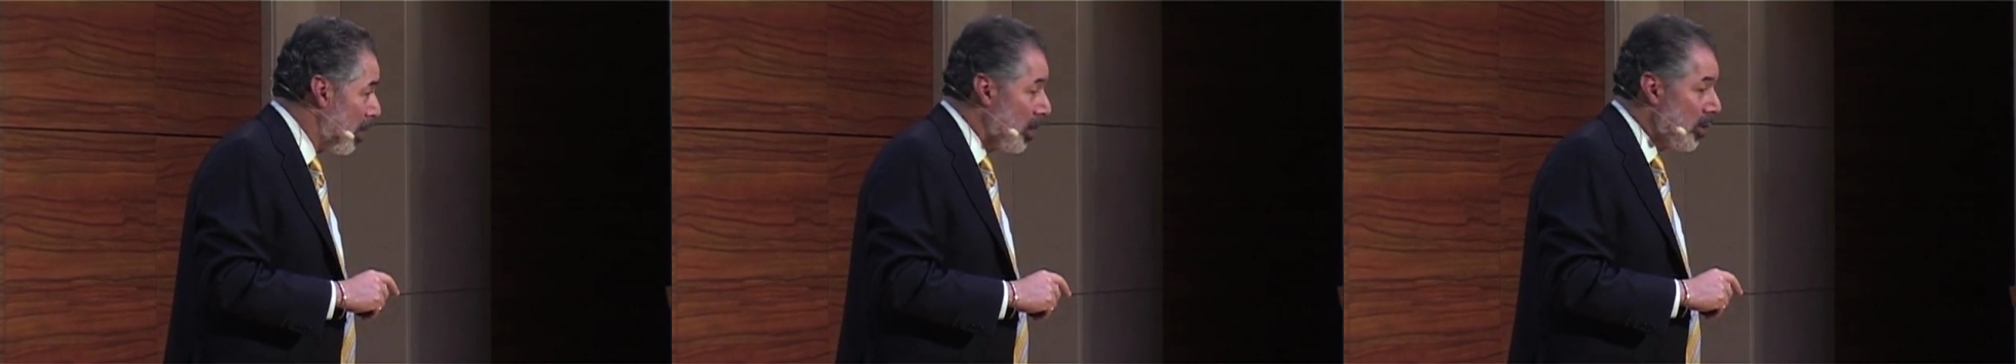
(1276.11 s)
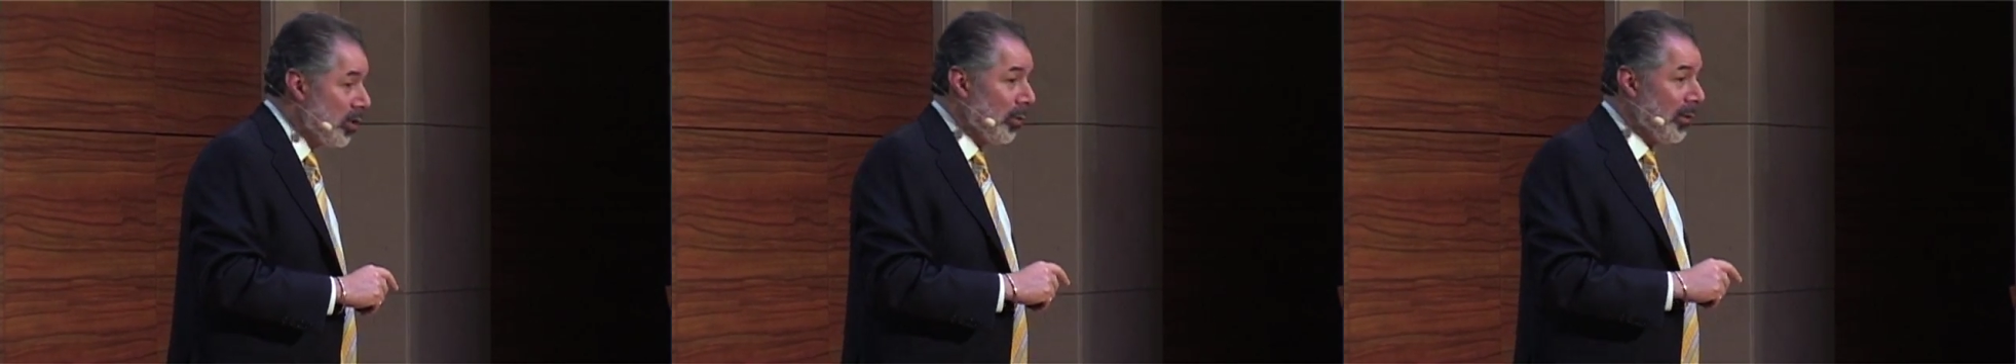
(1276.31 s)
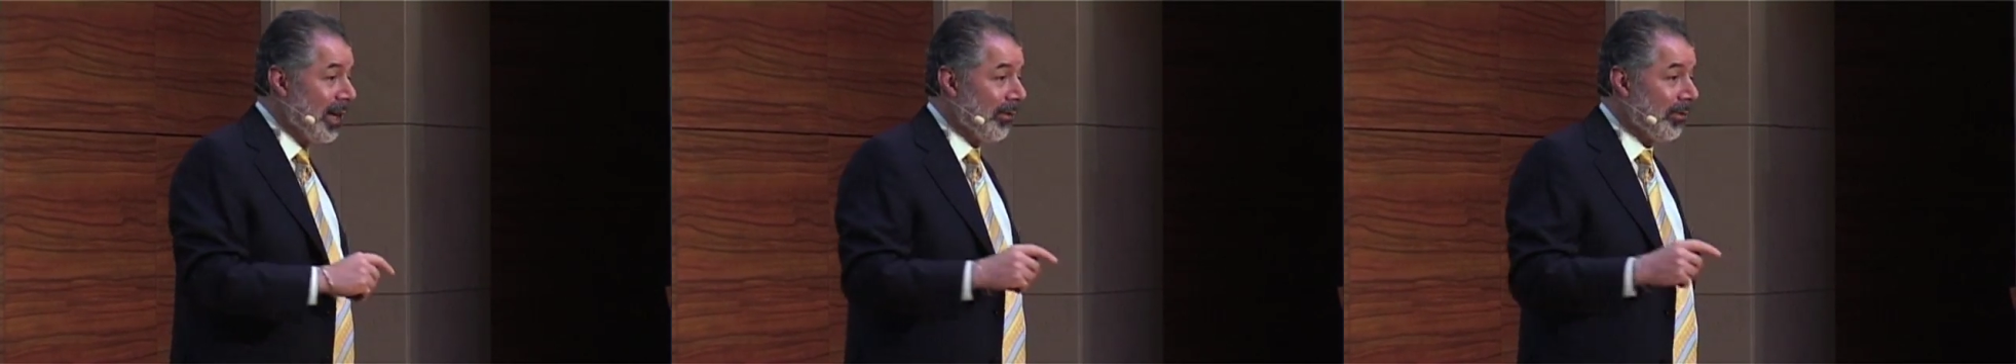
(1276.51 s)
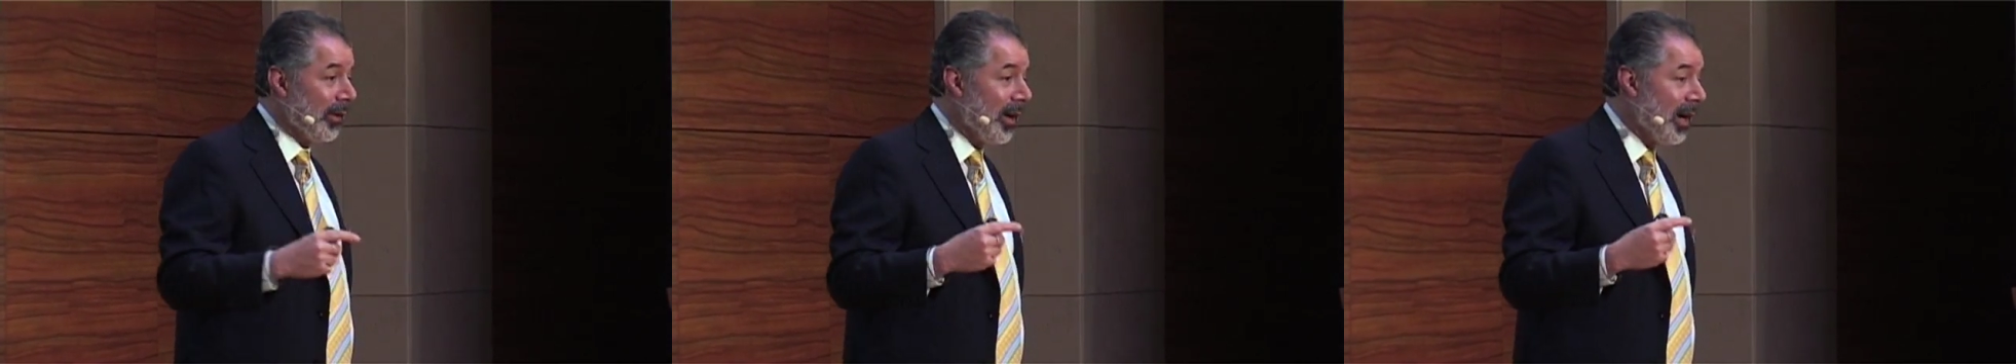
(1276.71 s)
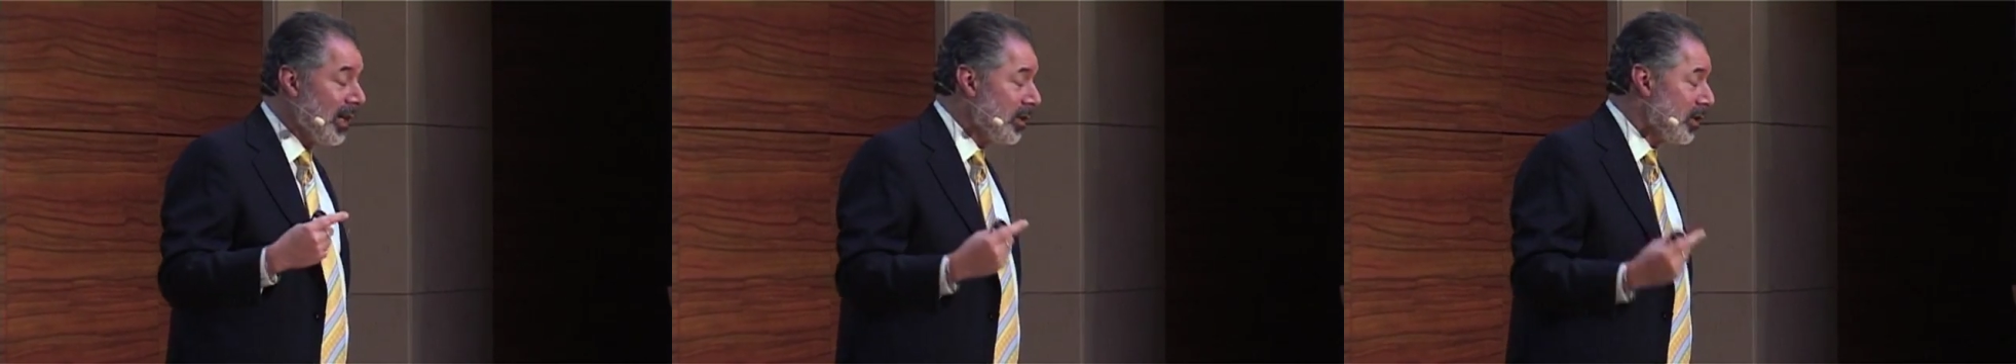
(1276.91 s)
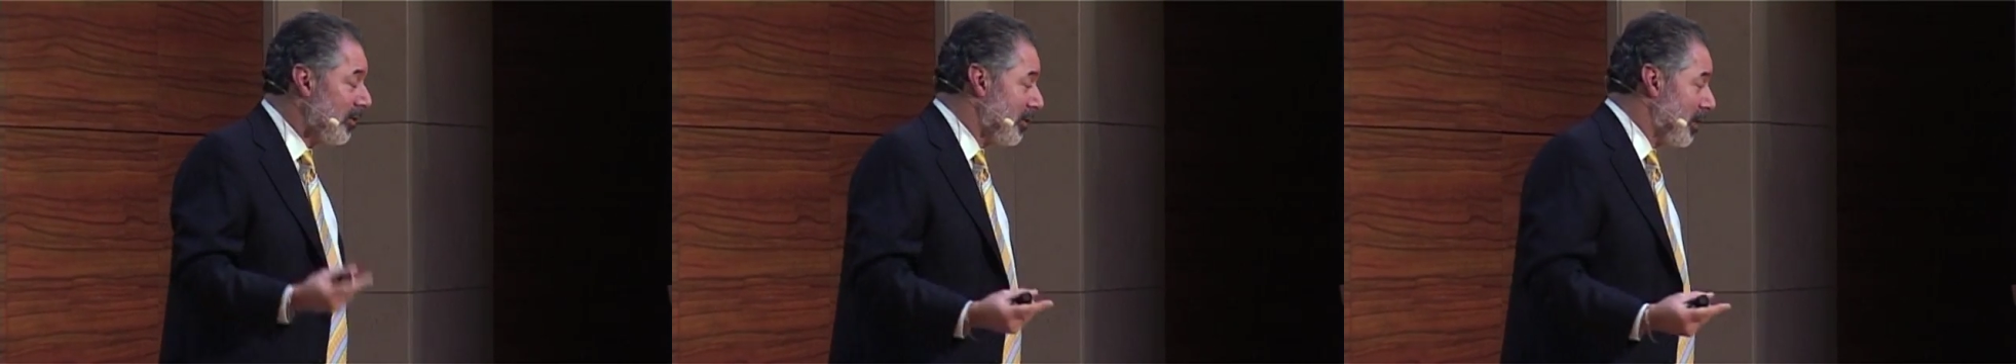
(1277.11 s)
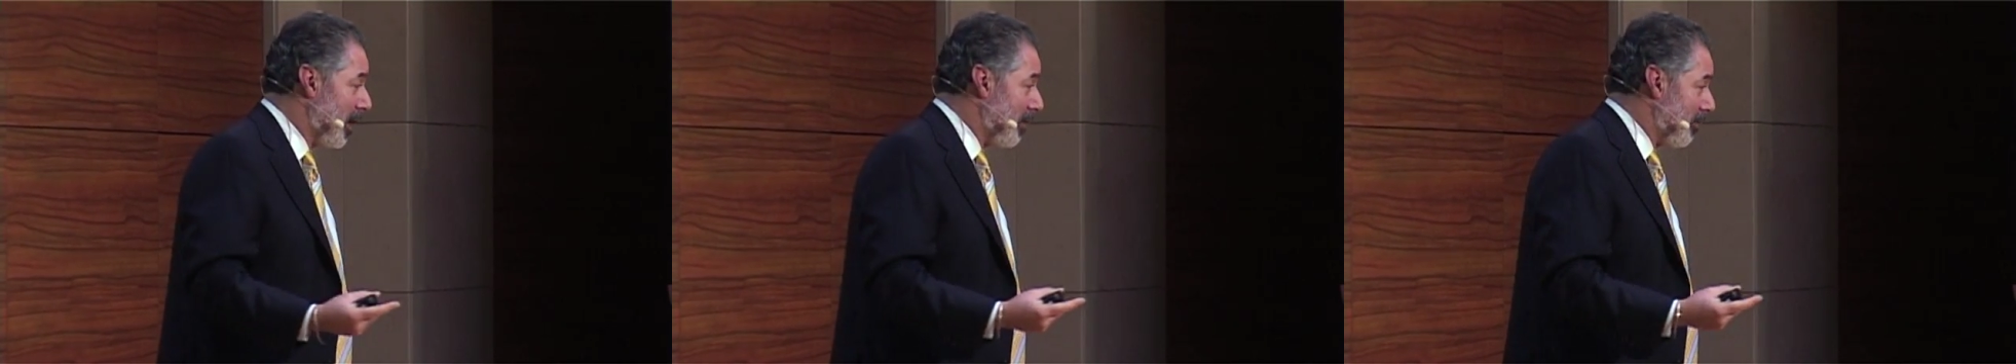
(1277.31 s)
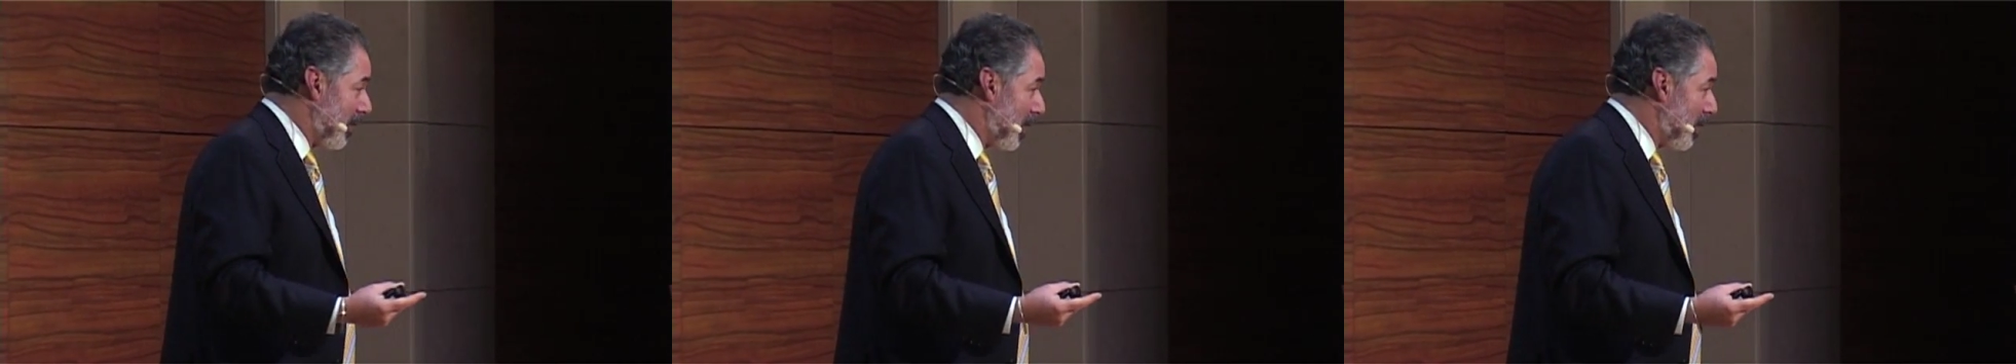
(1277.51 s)
So we have lots of
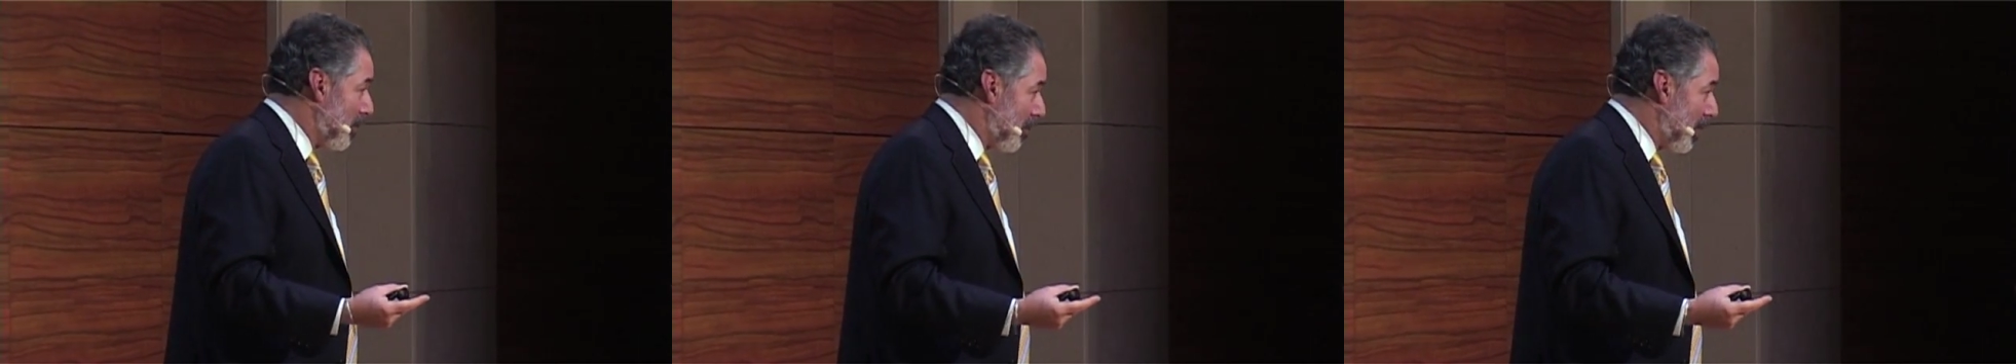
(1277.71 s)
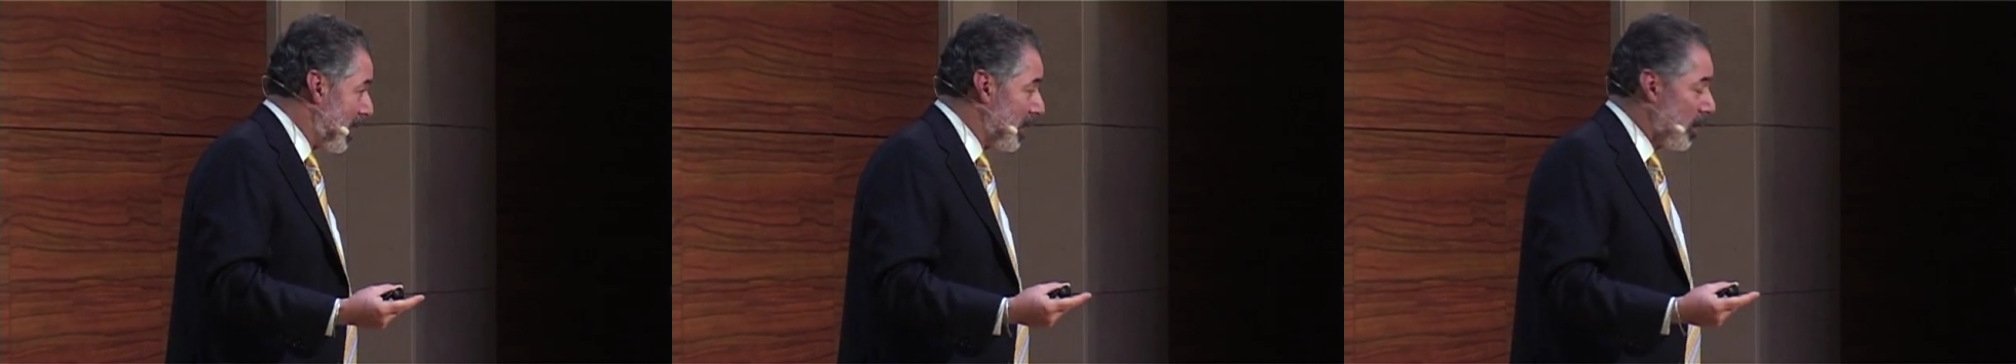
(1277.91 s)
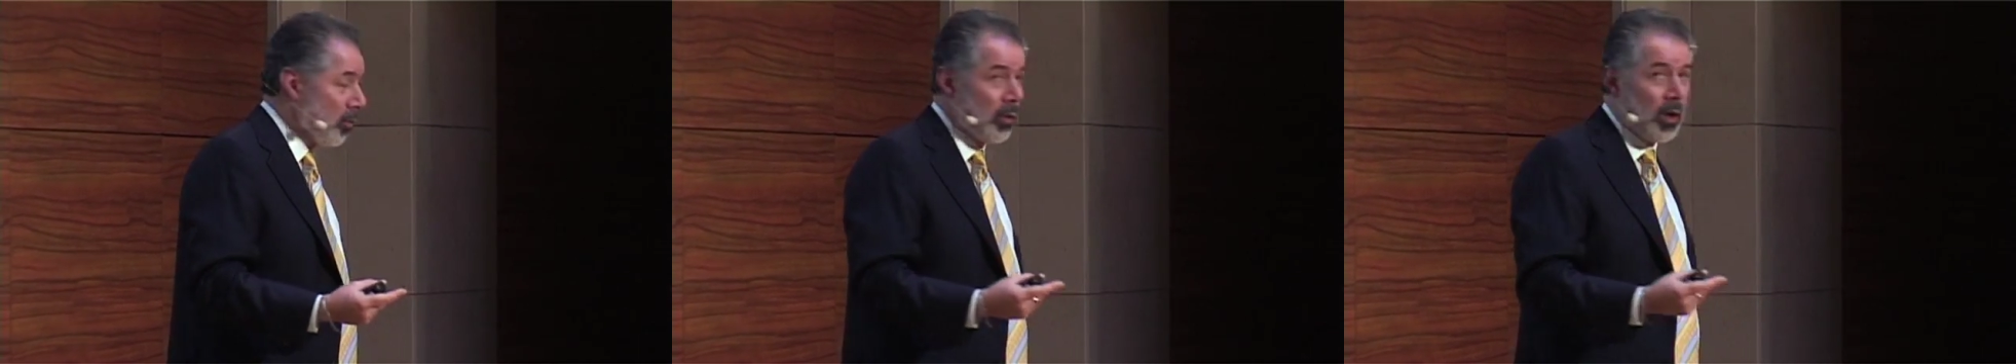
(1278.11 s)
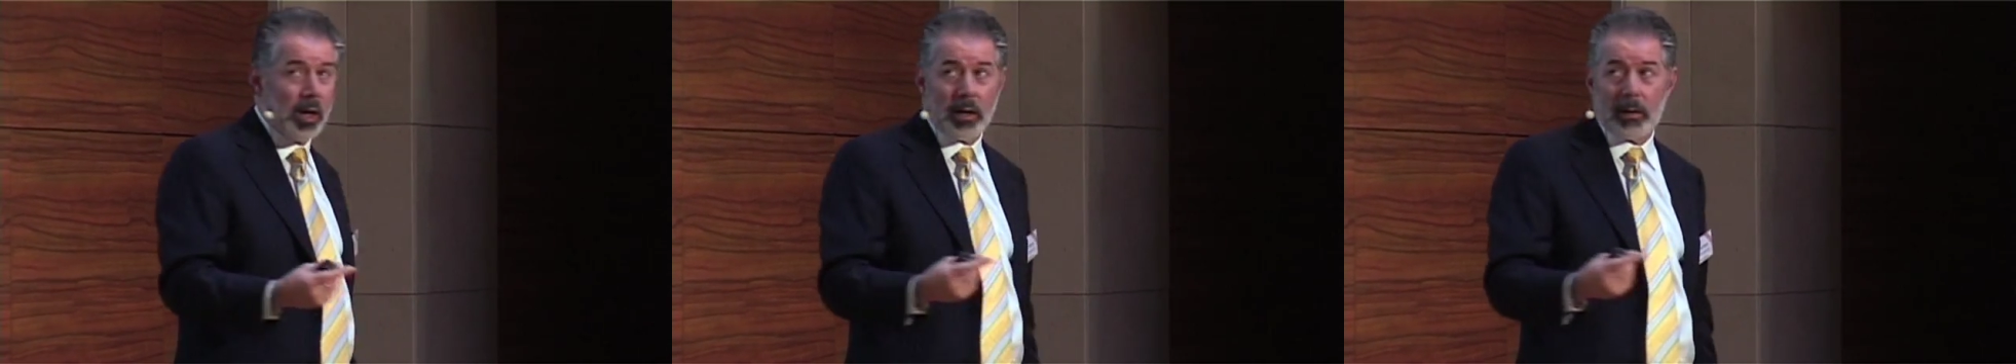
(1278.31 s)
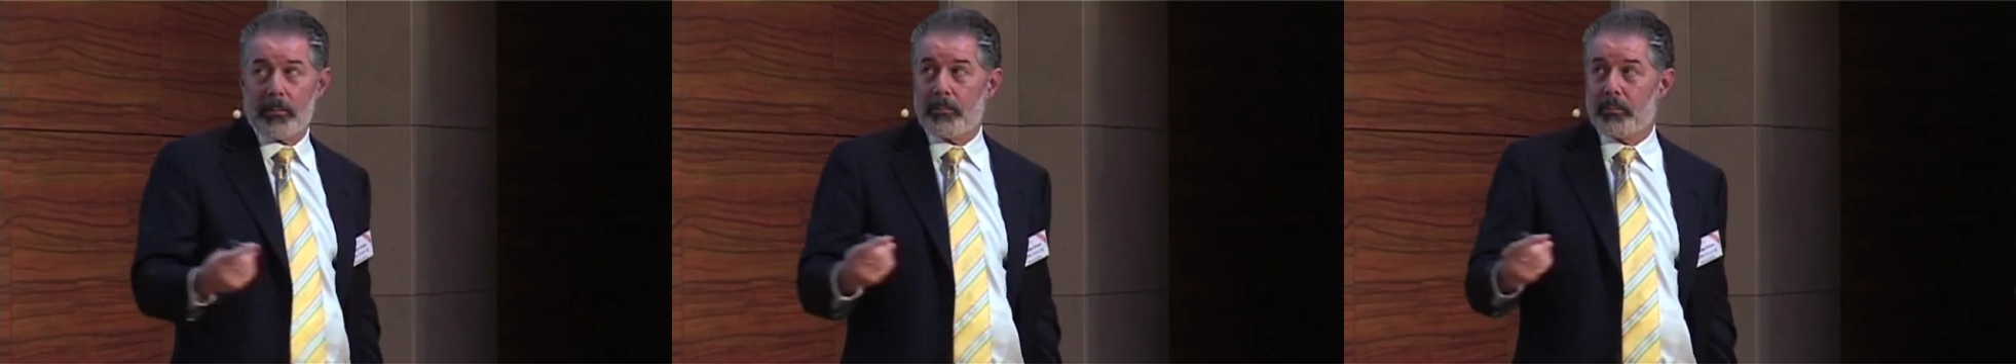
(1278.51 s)
non-value-added work.